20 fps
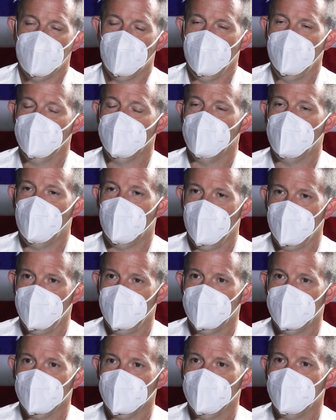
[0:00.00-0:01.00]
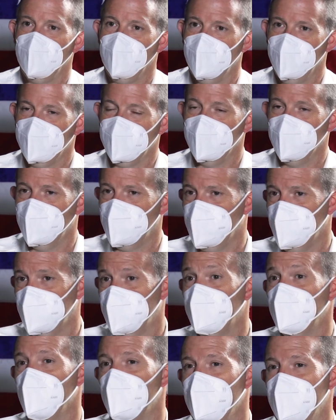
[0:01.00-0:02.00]
Branch Apartments explosion, which
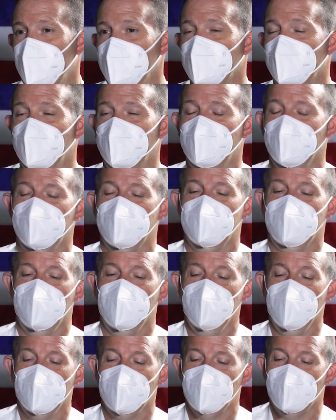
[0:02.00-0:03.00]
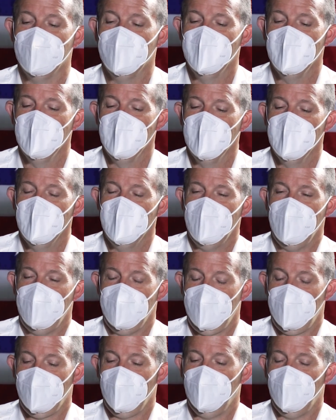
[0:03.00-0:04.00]
was 2016. And
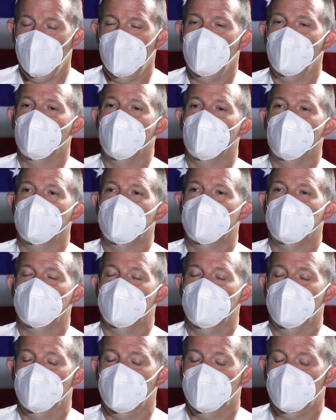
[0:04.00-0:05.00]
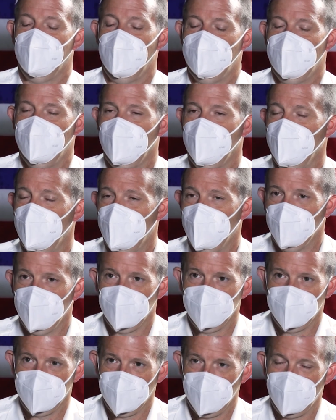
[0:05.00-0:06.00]
in that event, which tragically
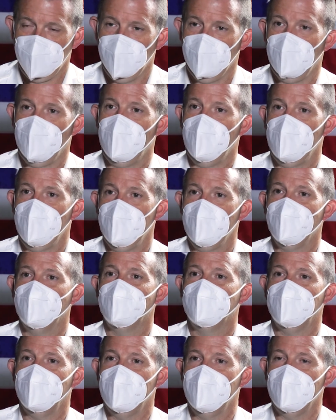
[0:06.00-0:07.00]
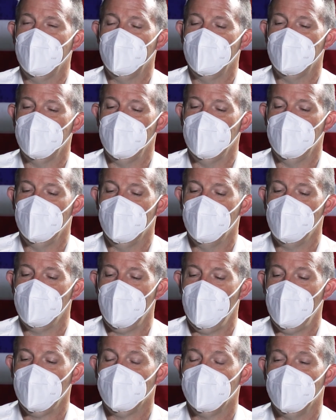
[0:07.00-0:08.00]
took 7 lives and
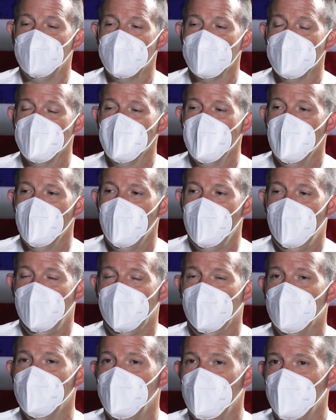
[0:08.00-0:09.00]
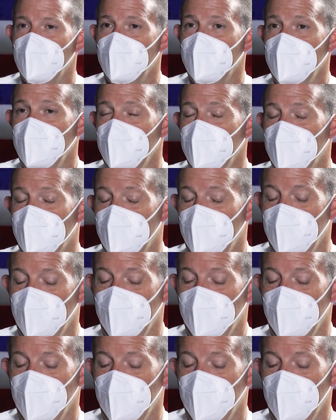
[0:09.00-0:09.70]
impacted that community